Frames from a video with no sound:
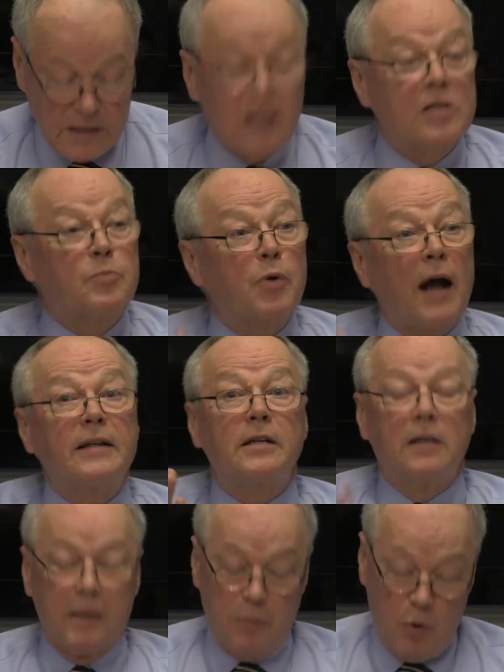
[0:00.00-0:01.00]
It's
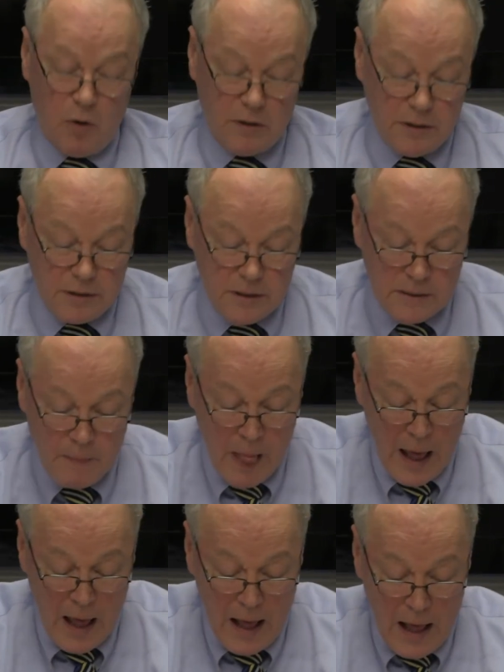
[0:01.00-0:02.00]
practical importance.
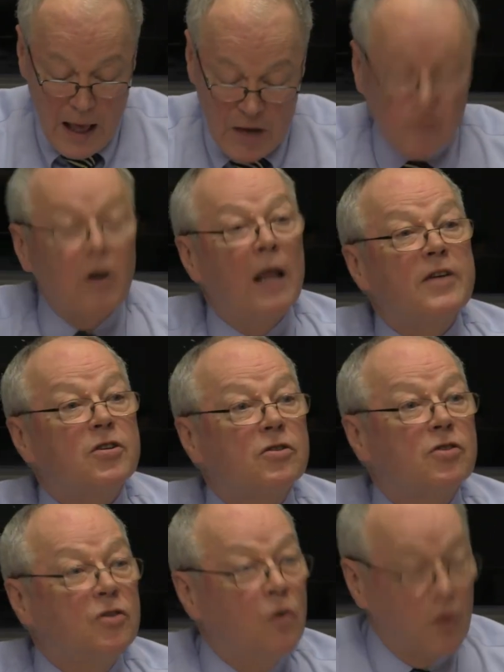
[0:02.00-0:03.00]
In relation
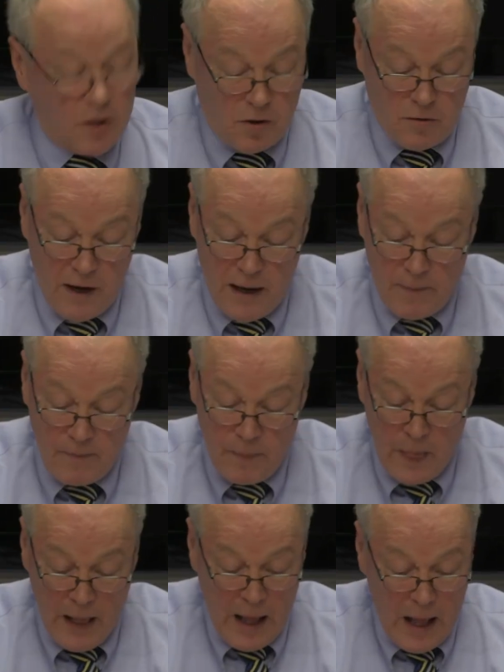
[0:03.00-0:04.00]
to North Korea,
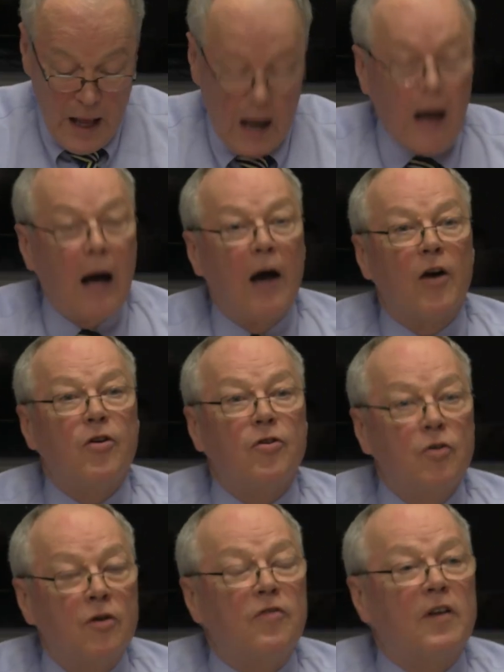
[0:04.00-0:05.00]

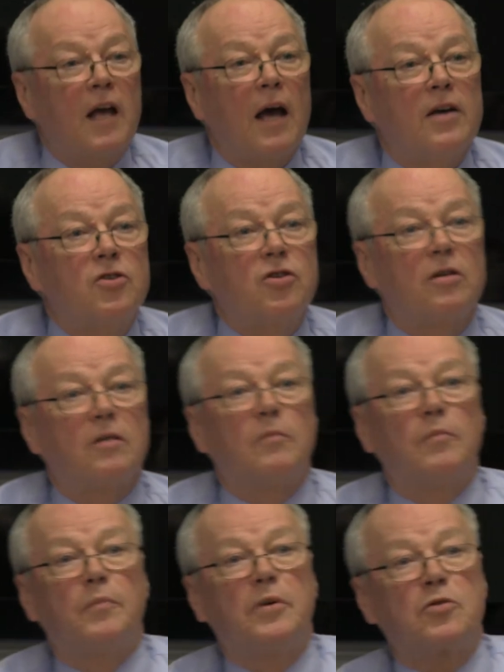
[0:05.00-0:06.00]
unification
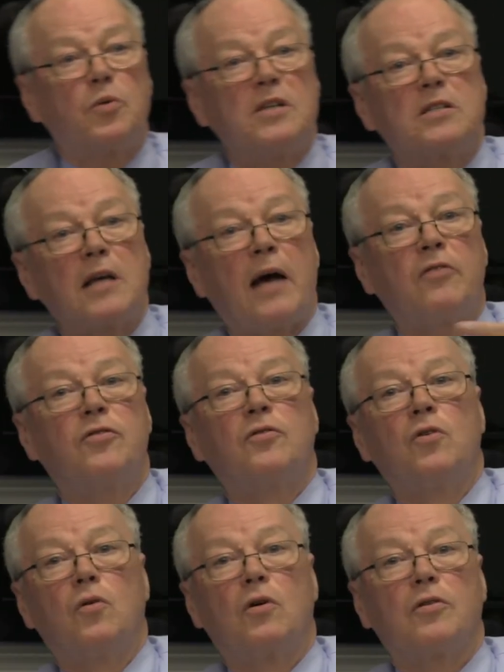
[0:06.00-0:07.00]
between South and
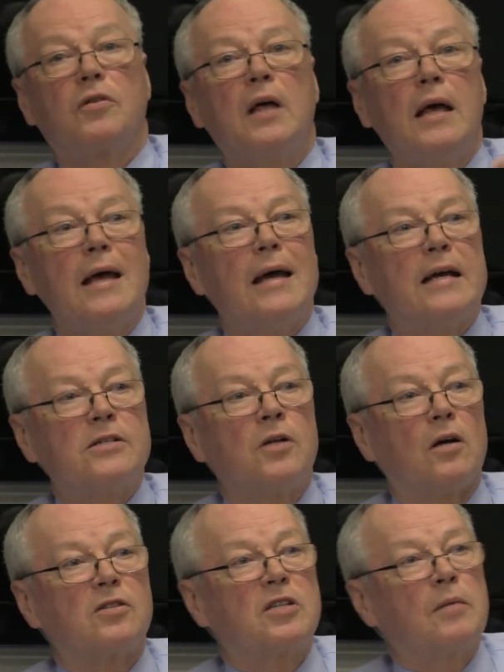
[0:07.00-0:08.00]
North is
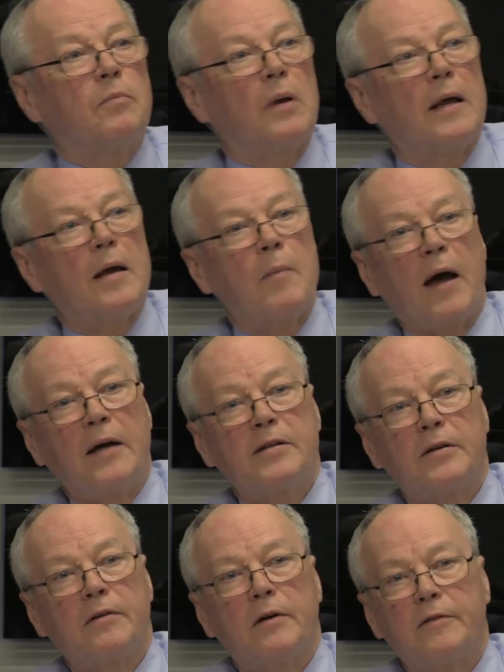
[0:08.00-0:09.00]
not simply a
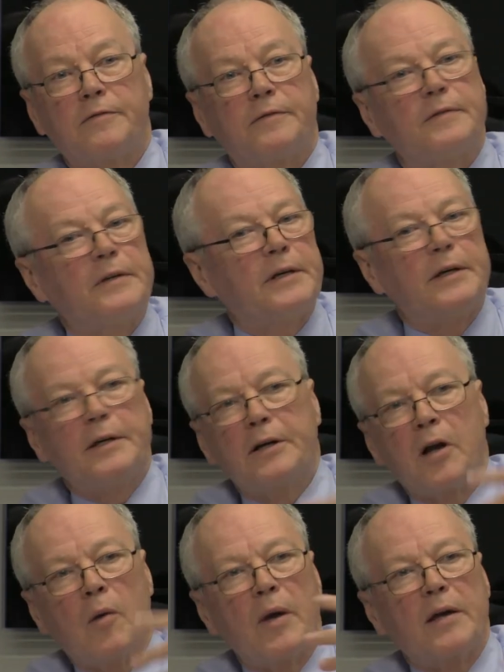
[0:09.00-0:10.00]
matter of
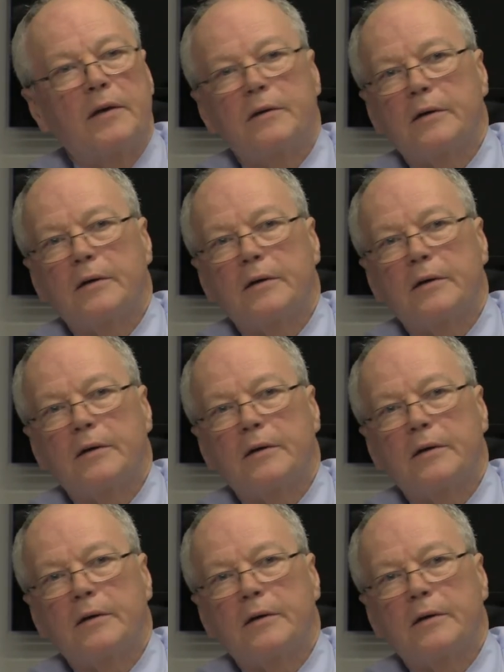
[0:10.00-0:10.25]
economic